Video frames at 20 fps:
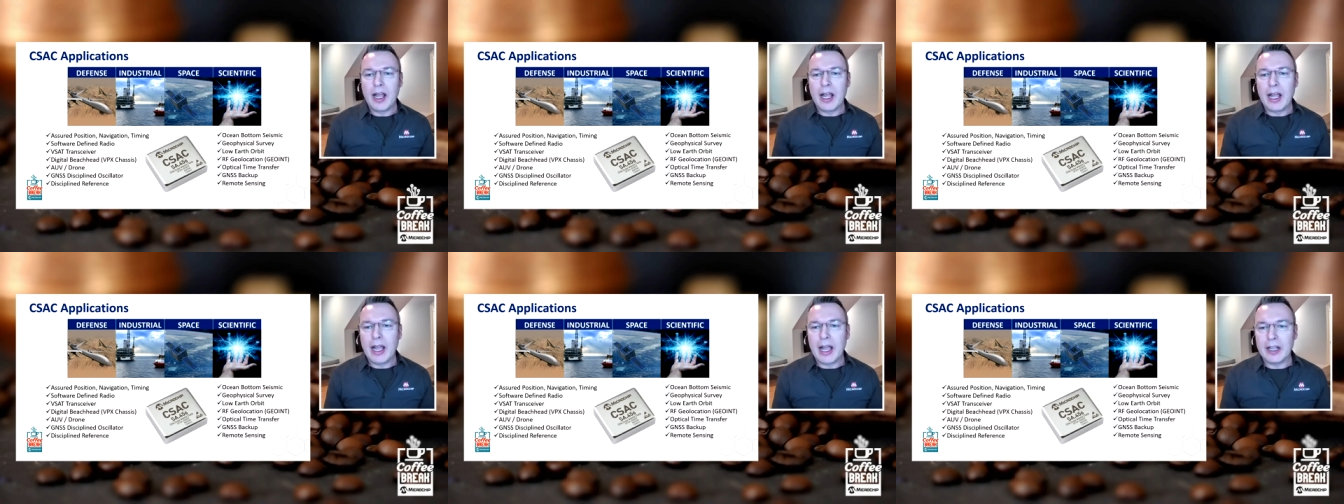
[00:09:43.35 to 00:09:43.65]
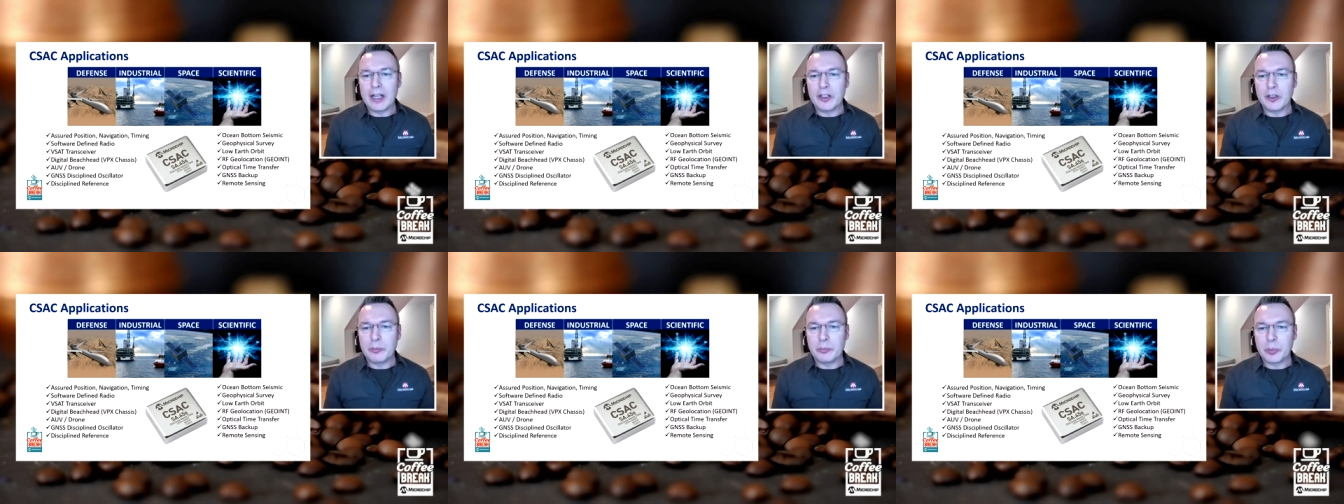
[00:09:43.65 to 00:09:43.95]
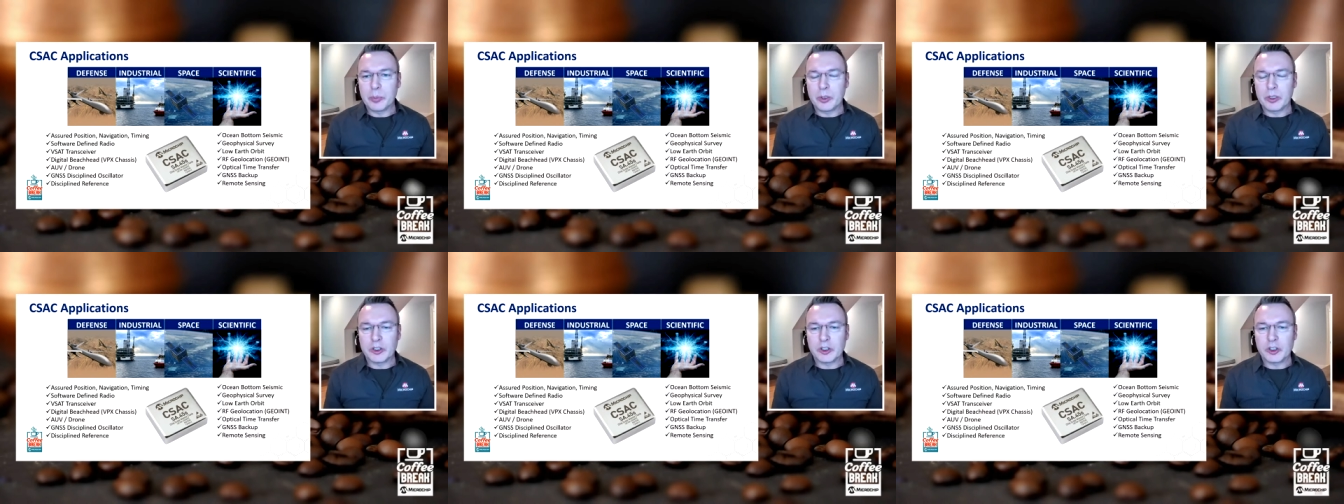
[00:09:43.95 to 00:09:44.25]
and you
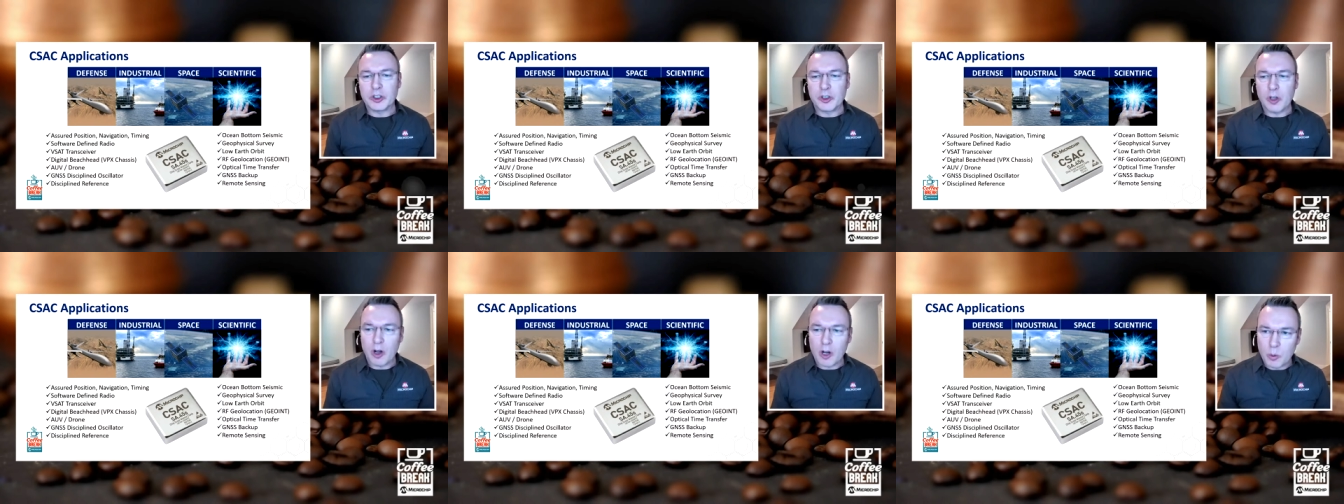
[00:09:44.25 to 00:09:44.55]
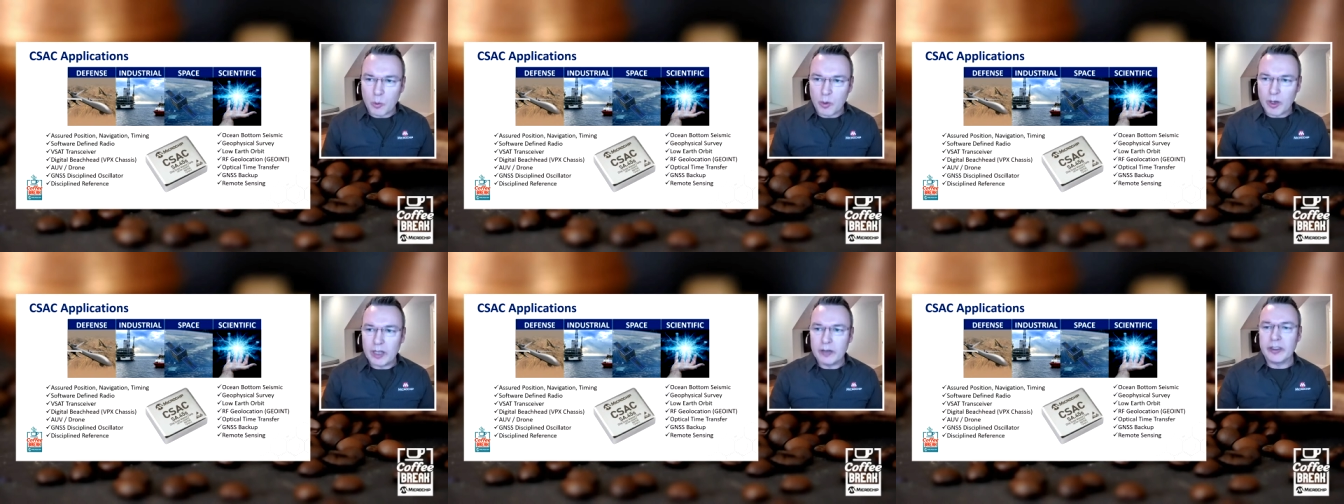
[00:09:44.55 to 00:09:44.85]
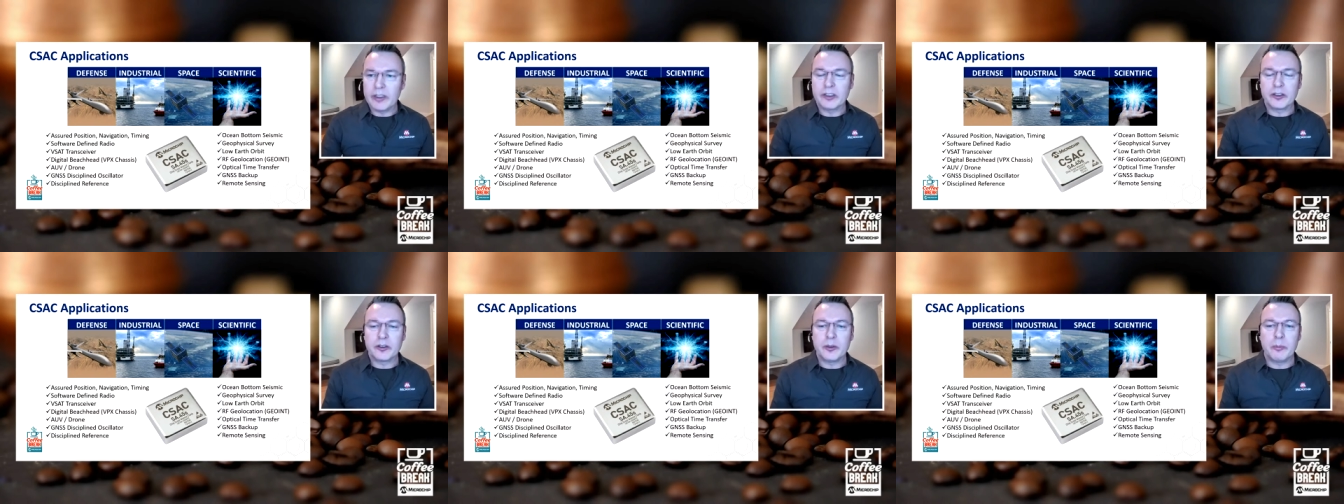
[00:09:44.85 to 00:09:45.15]
put a shock wave
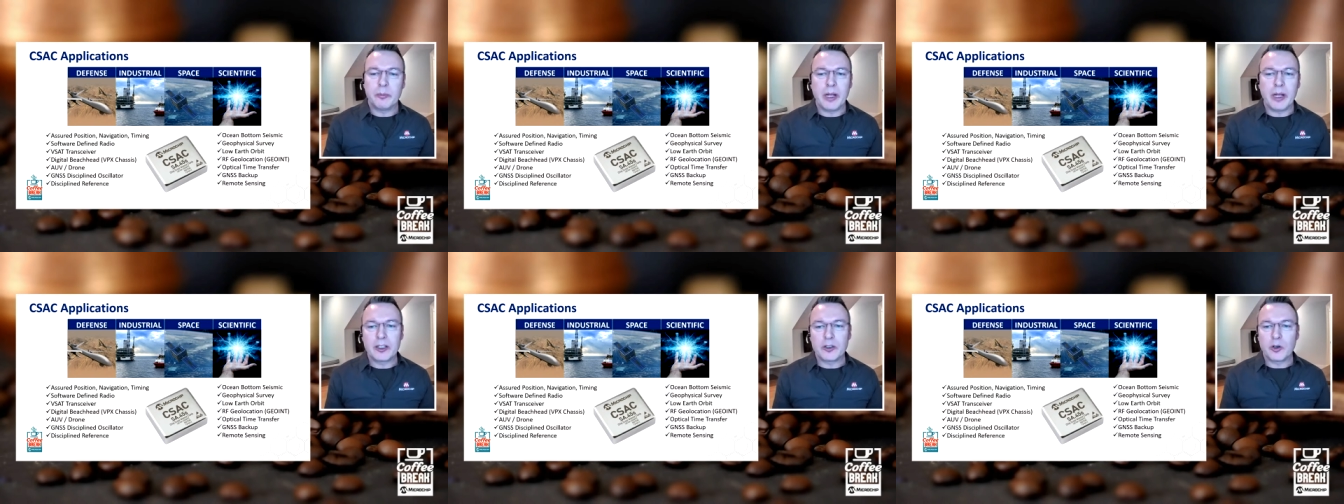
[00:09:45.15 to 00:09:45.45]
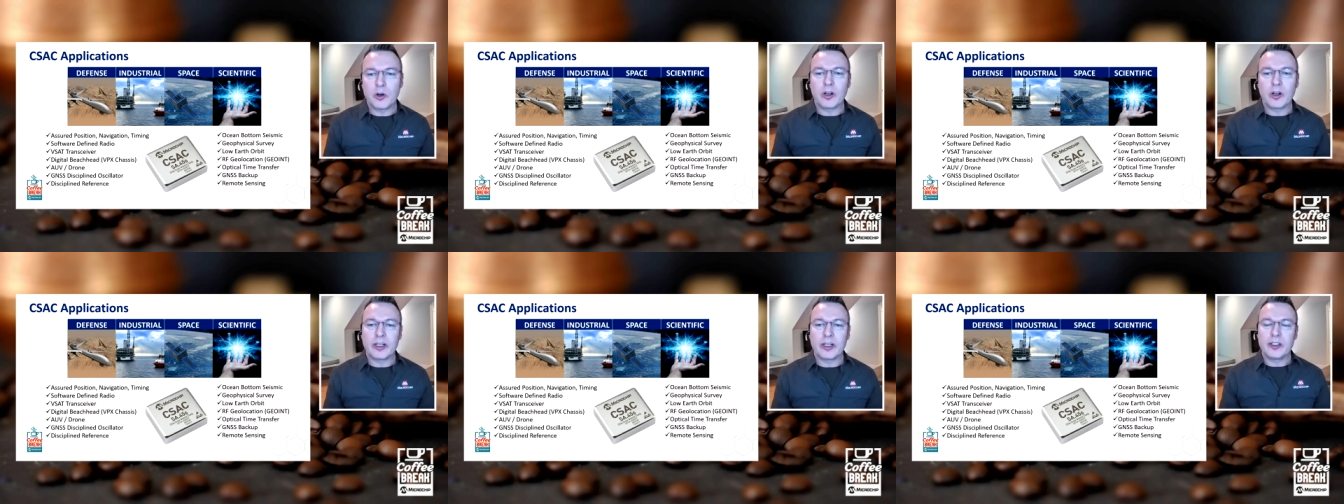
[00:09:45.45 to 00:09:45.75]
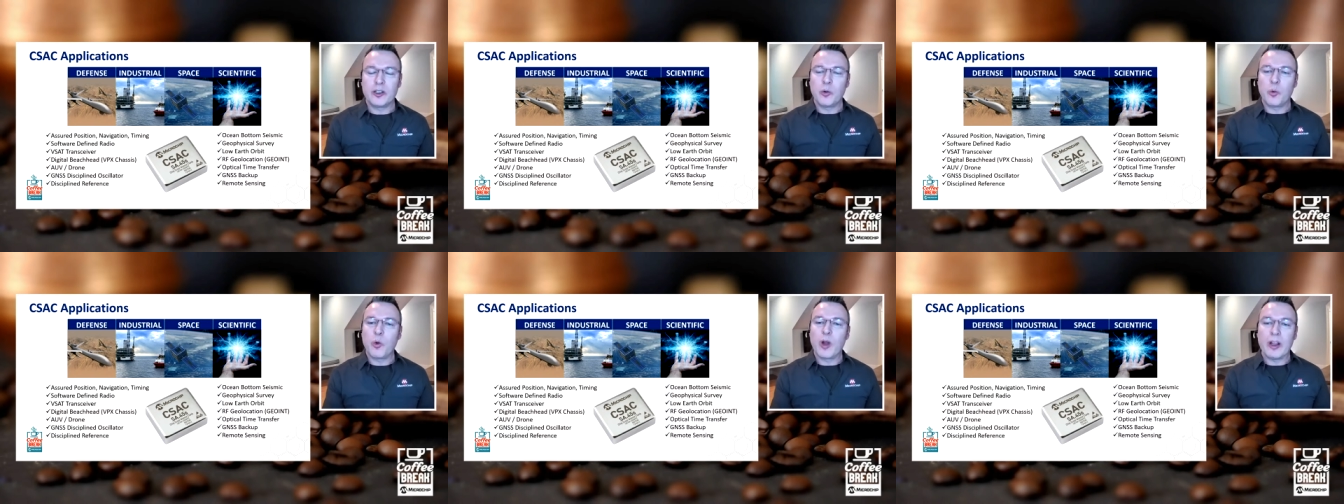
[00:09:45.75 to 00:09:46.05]
into the bedrock and you
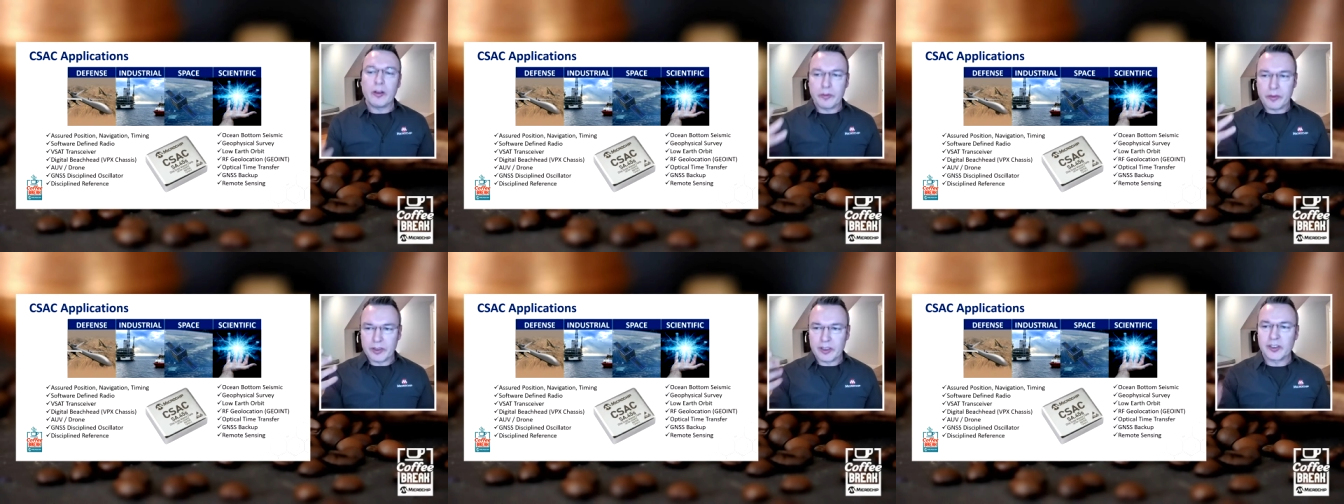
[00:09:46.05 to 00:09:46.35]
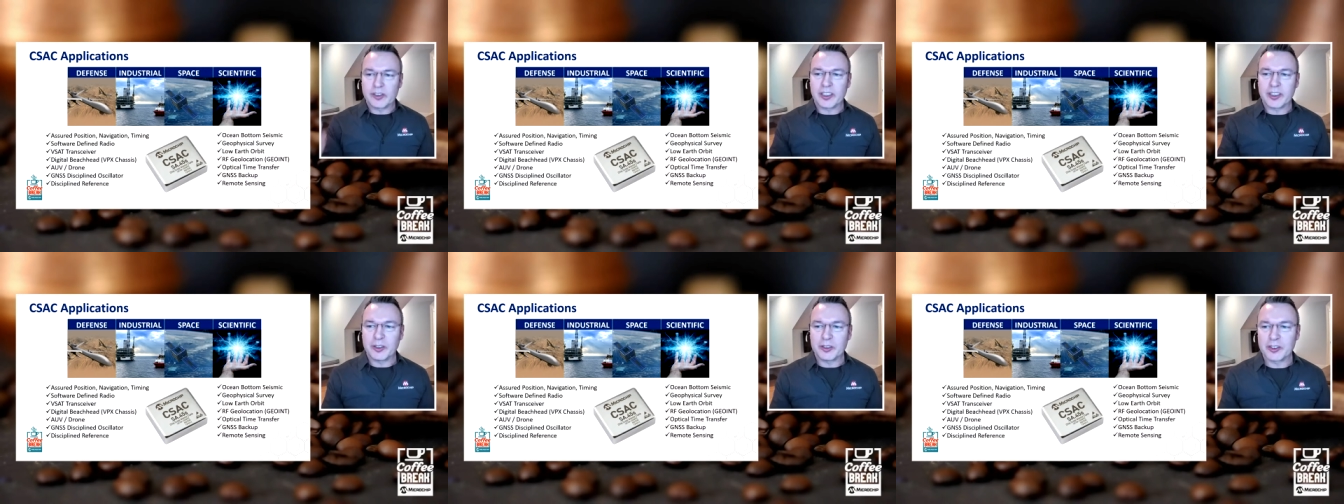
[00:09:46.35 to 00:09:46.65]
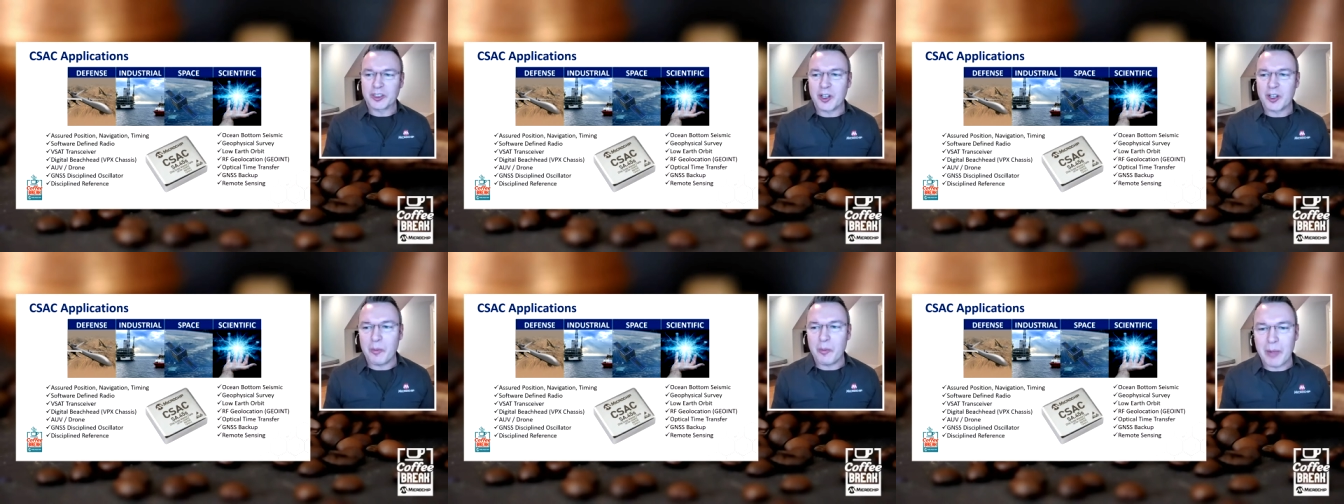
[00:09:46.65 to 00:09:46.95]
wait for the signal to
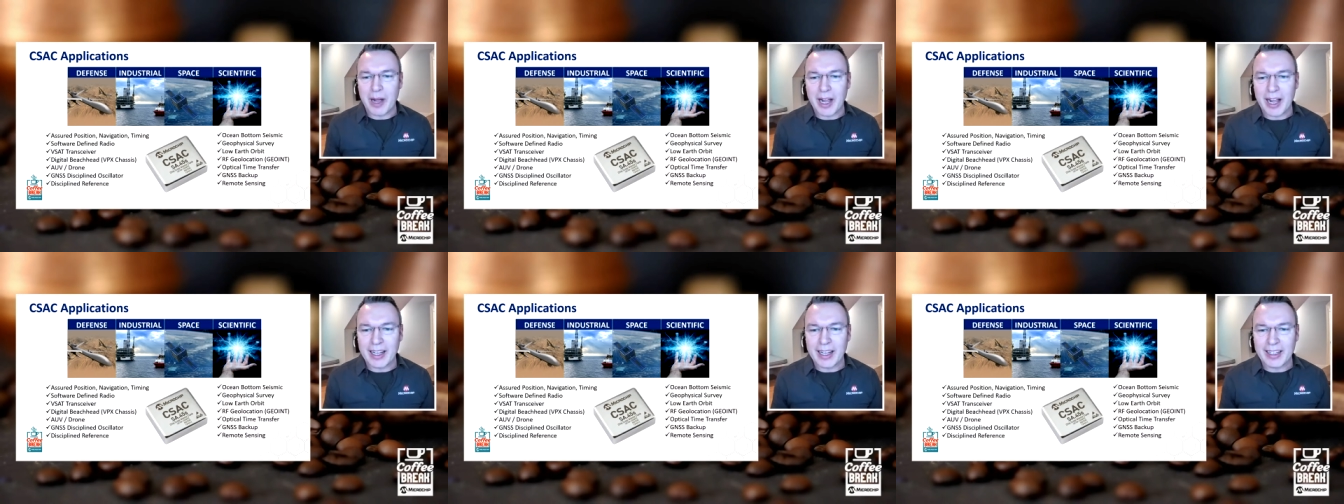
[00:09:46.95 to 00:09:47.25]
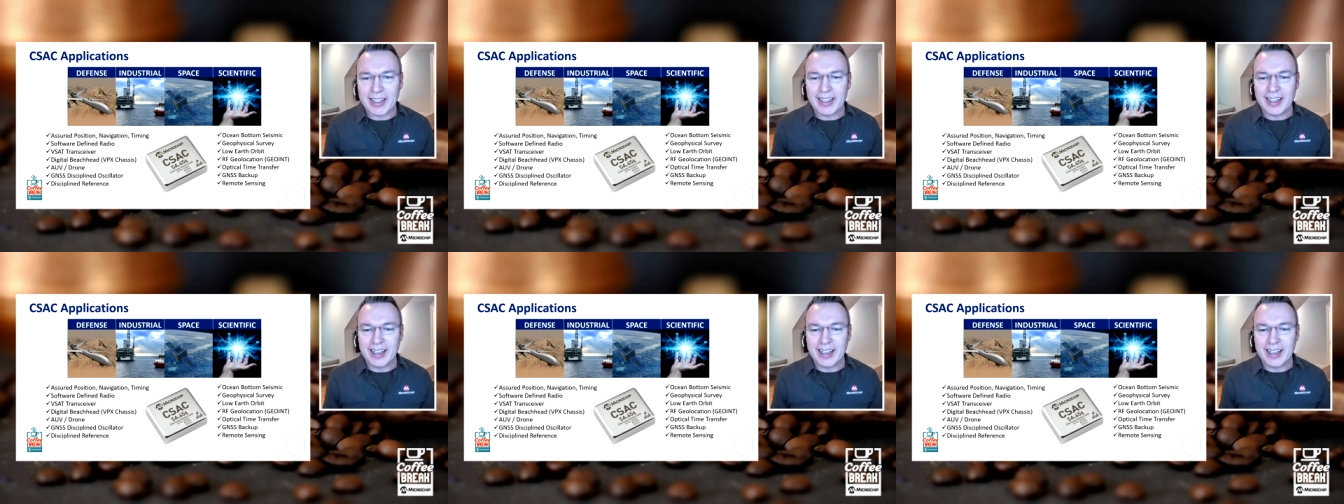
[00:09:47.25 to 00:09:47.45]
come back.